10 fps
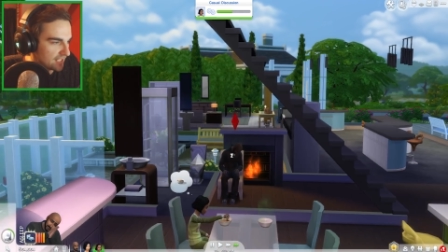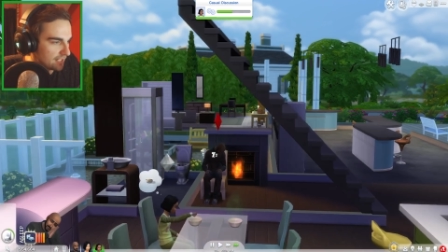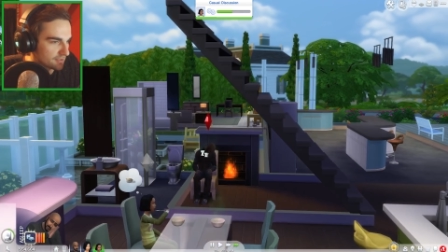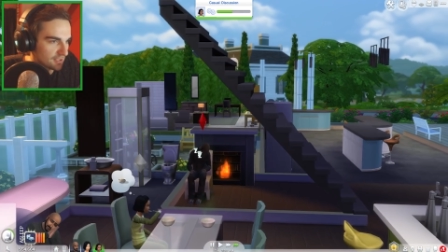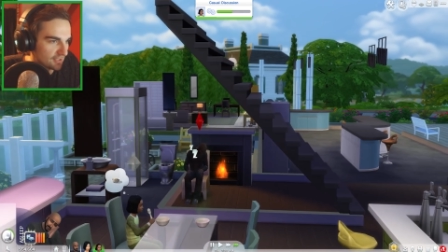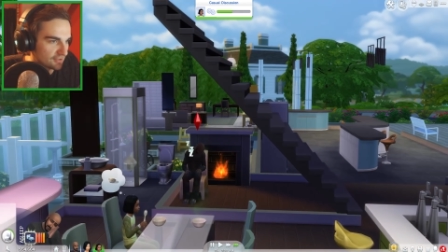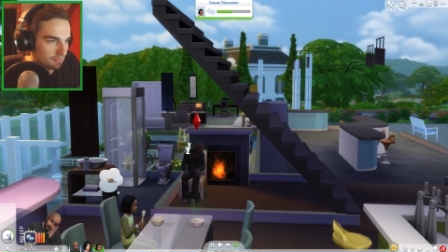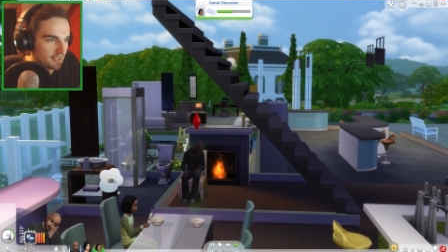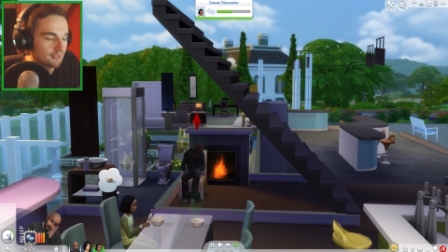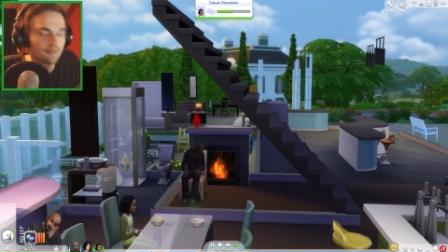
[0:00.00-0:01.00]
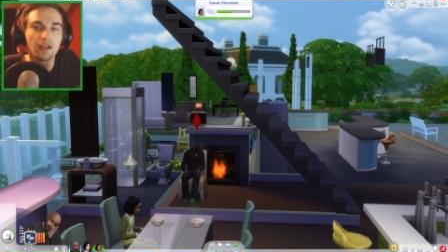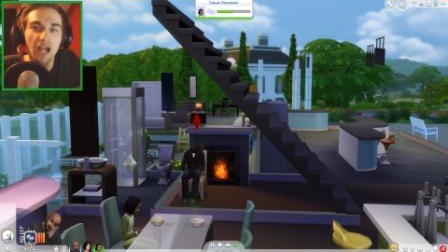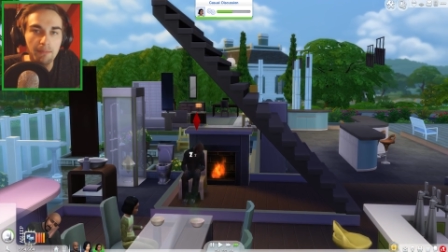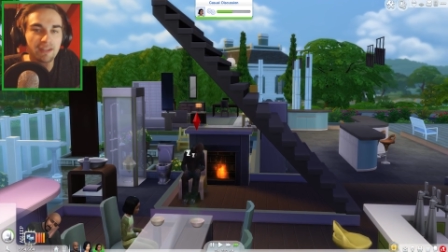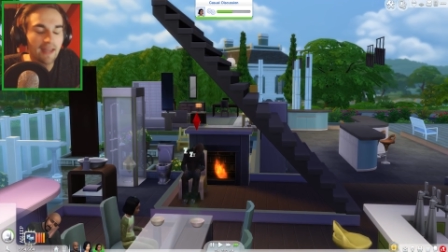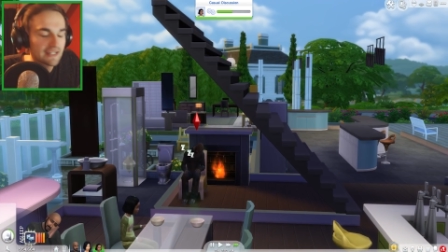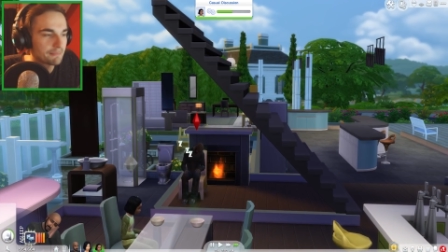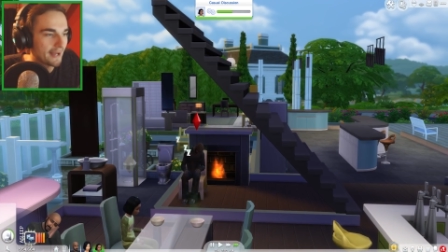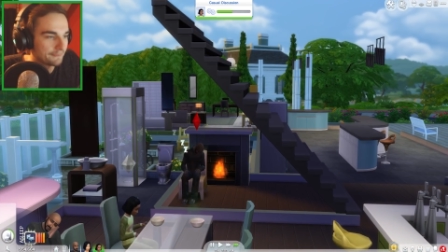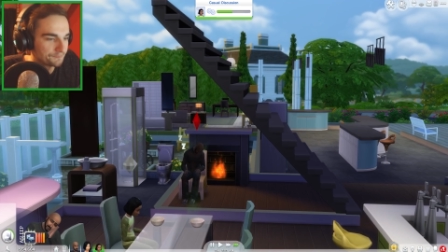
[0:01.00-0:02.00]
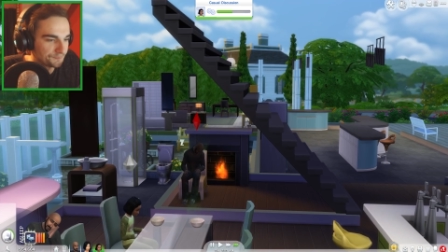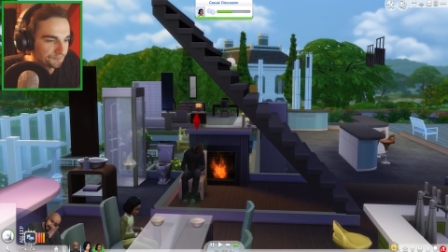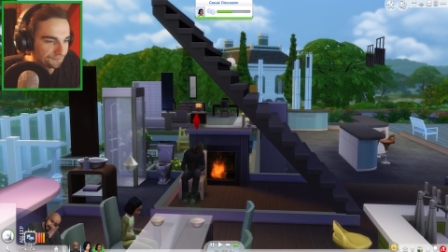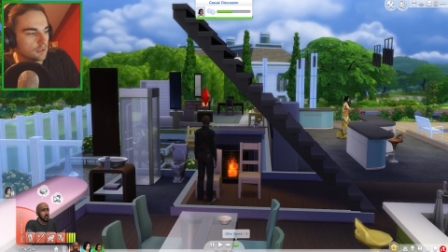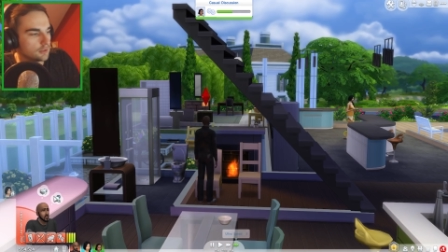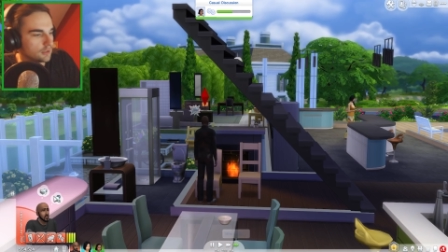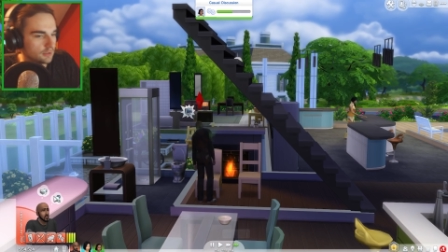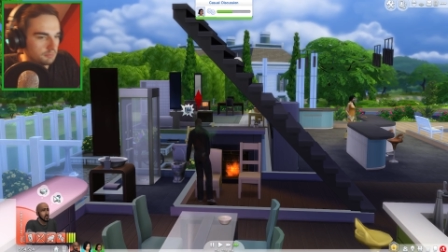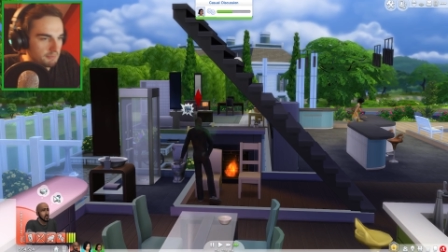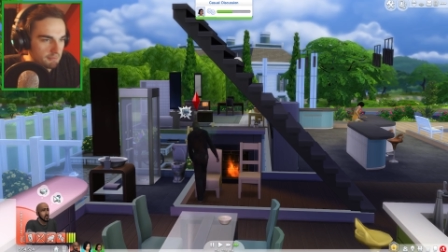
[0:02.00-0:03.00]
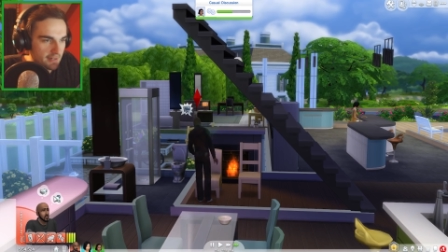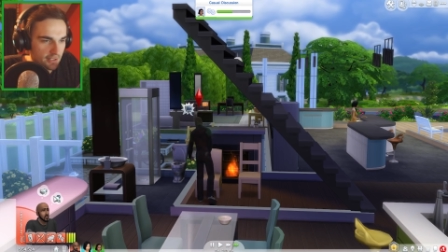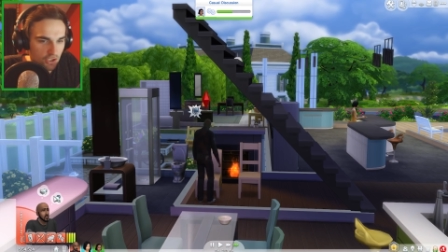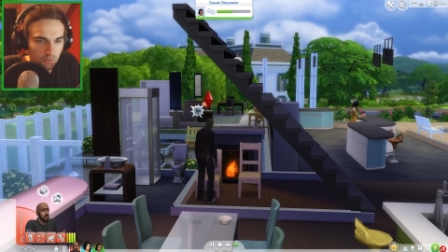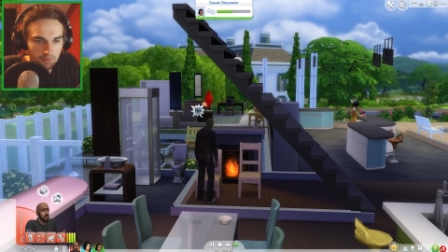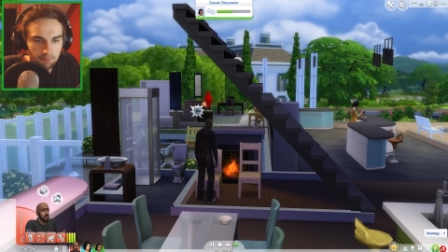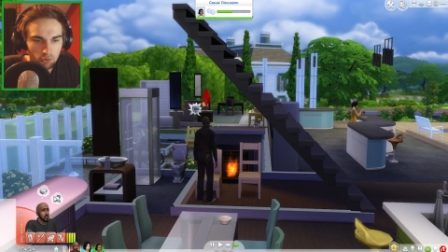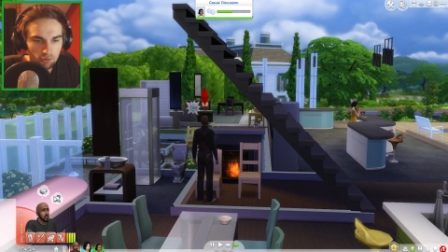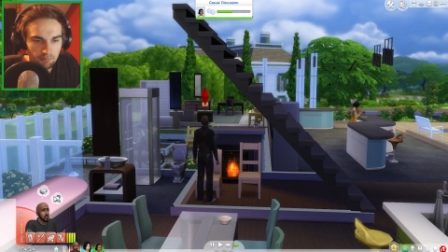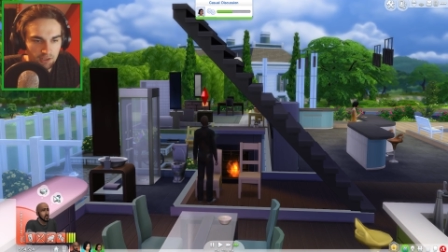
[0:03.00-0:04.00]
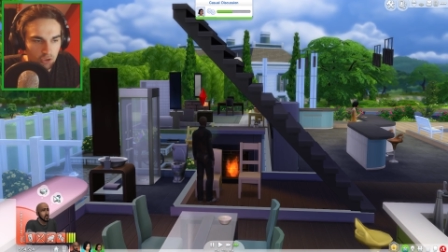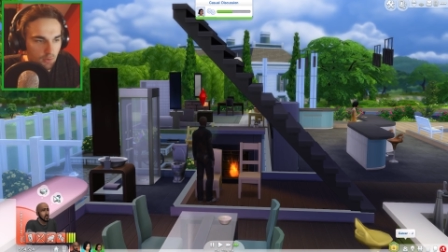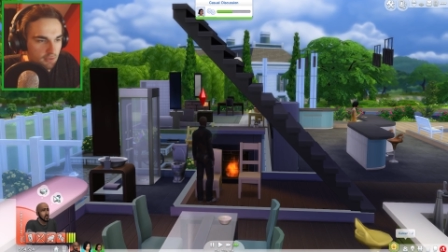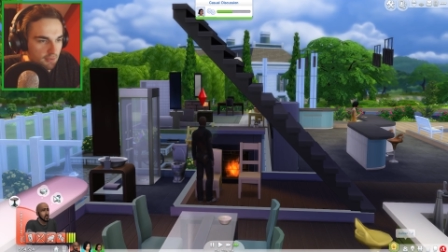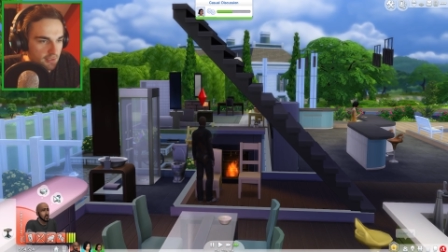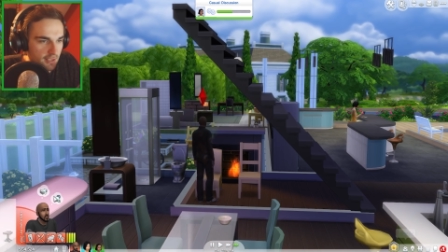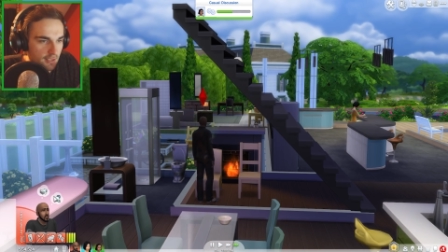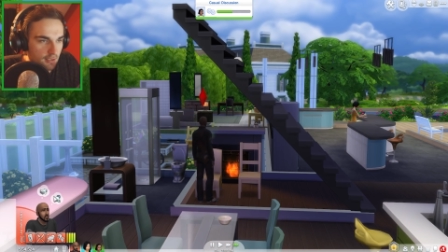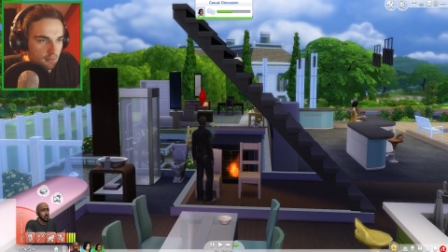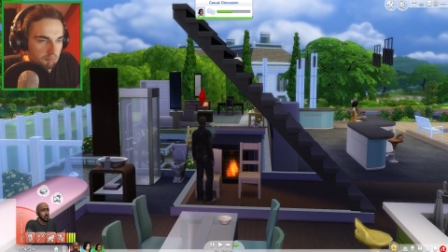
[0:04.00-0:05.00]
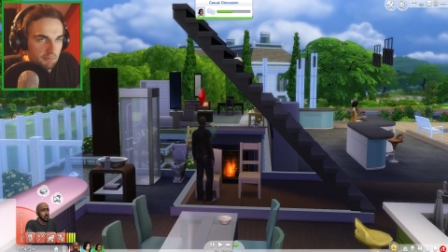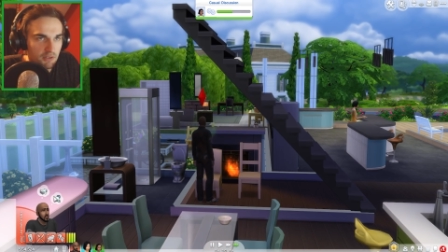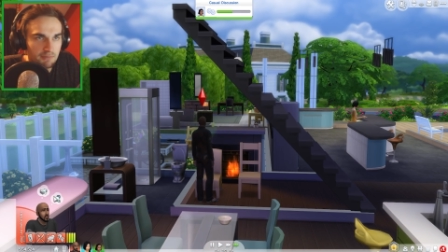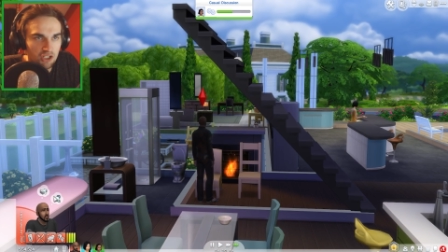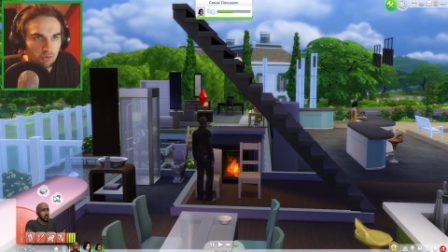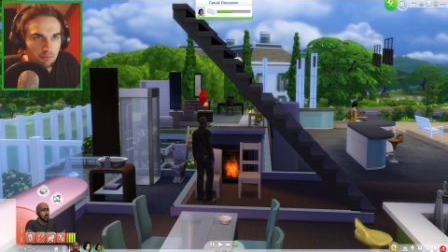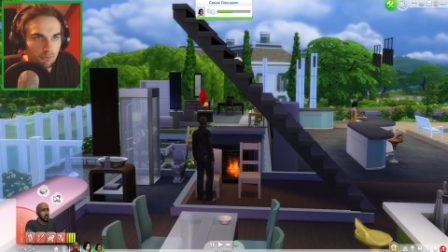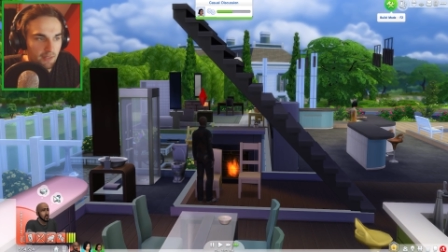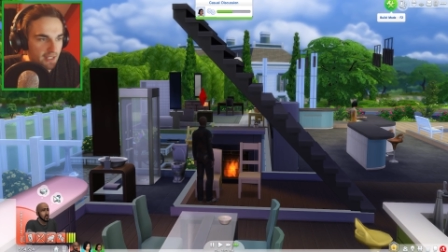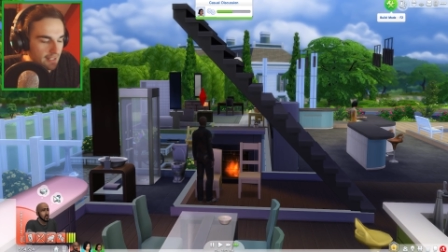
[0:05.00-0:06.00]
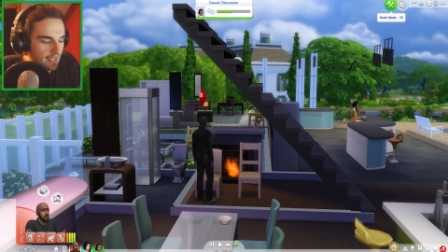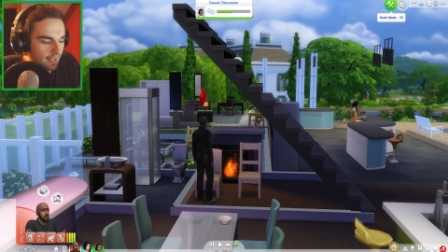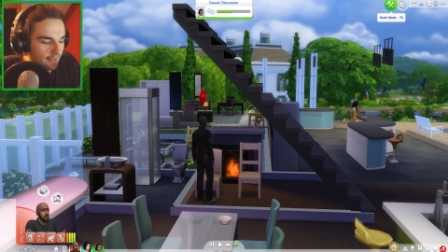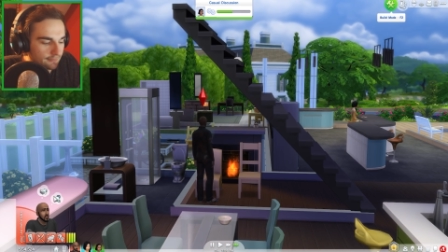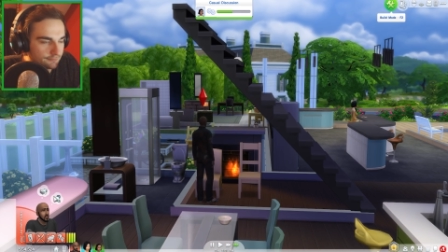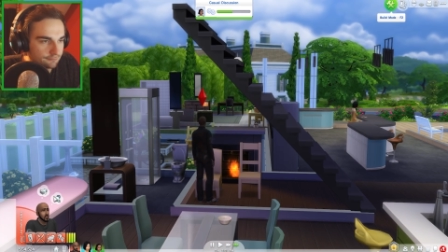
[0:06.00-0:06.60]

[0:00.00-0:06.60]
That was nice of me. I'm a nice man. Uh, maybe making a swimming pool would have been a quicker idea. Maybe you can make a swimming pool in here.